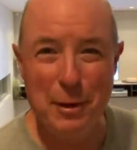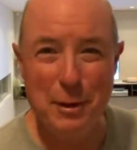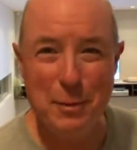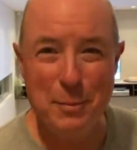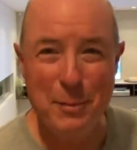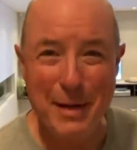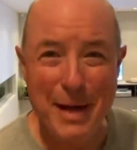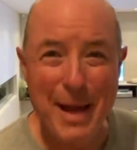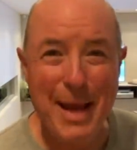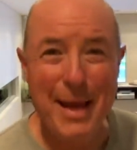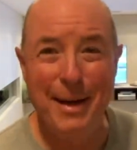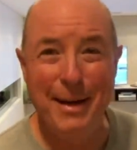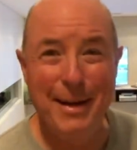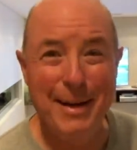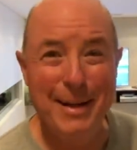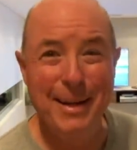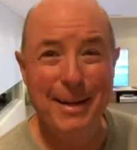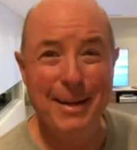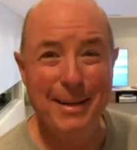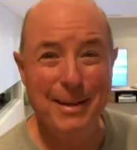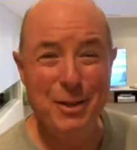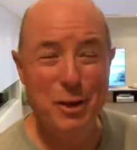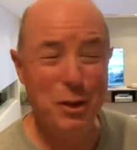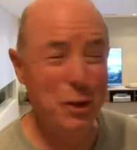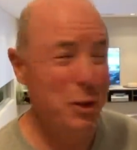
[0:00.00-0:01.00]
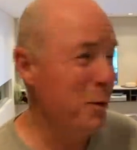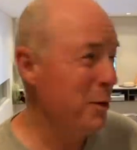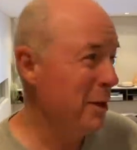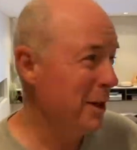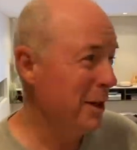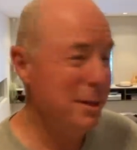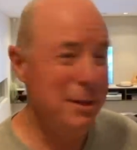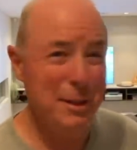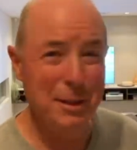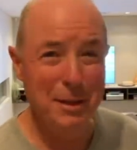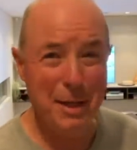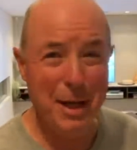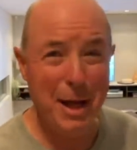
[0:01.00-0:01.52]
investment editing and
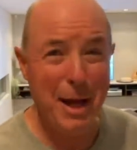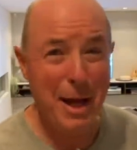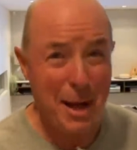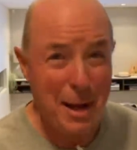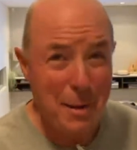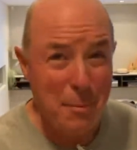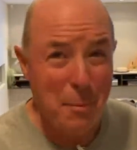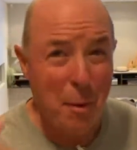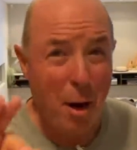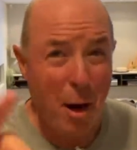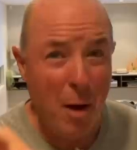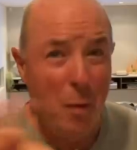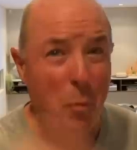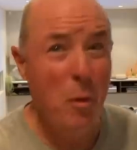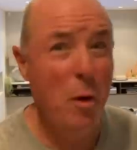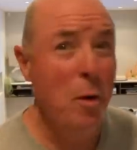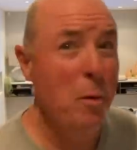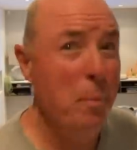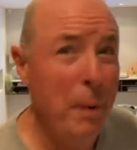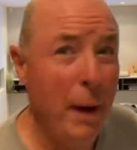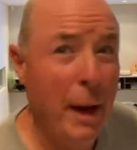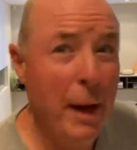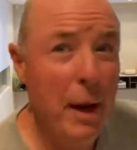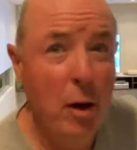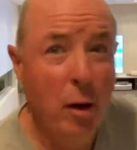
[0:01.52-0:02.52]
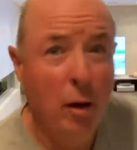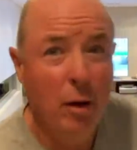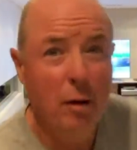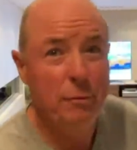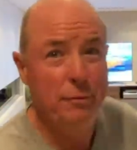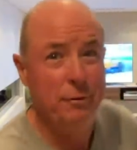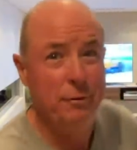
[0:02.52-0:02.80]
shooting today might well pay